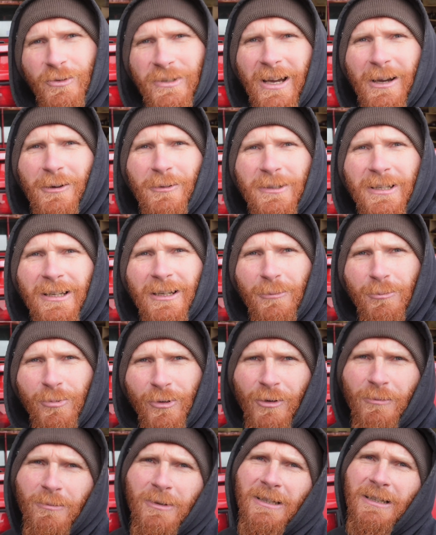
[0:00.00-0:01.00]
doubt they'll
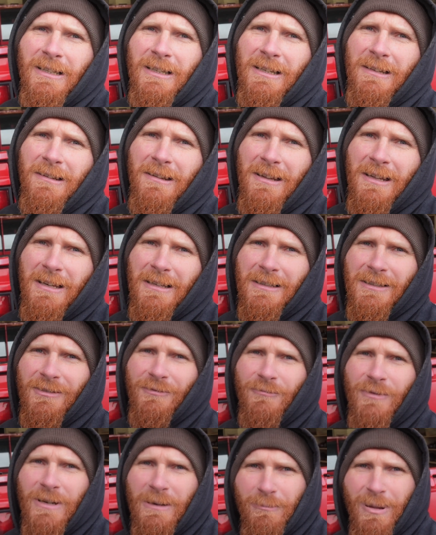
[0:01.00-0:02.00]
probably need things
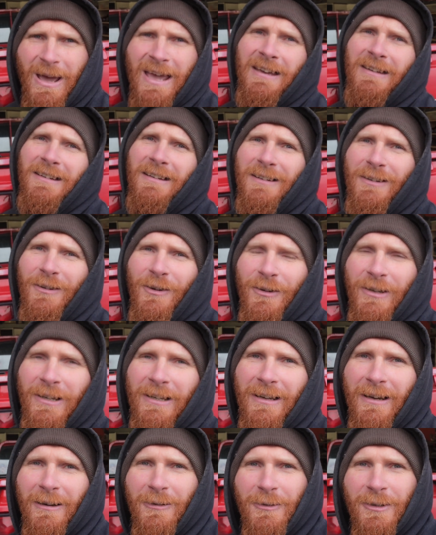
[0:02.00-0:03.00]
repainting on it
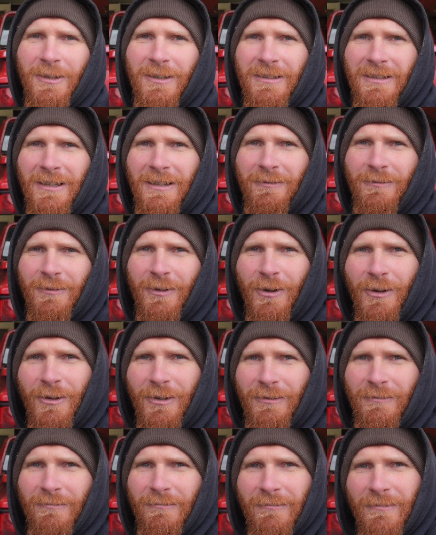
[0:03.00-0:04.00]
now because I've gone
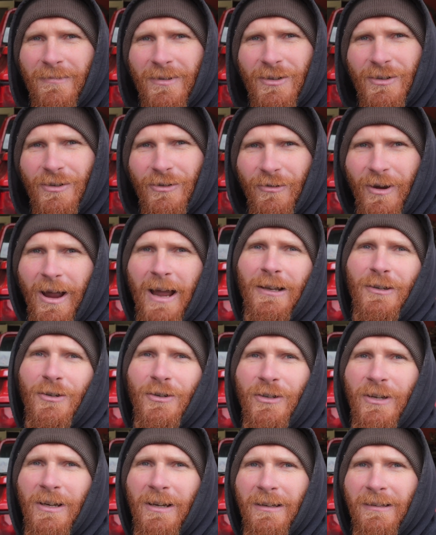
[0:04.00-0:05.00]
and
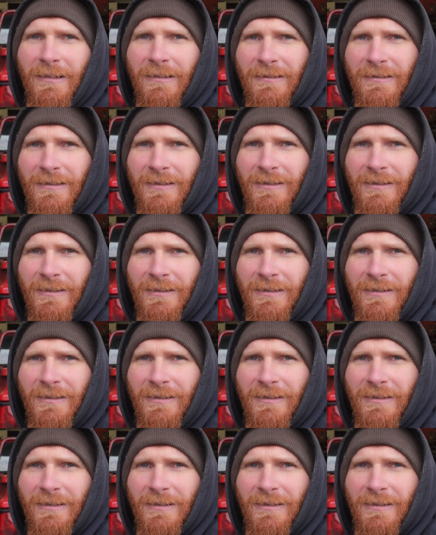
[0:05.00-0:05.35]
scratched it and